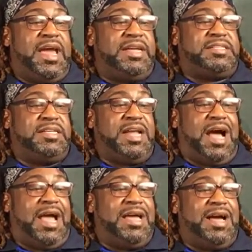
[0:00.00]
Hey,
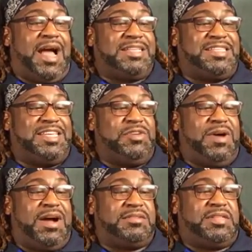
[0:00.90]
Tanaya. I see you
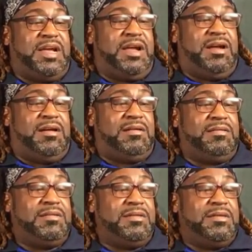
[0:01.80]
out there.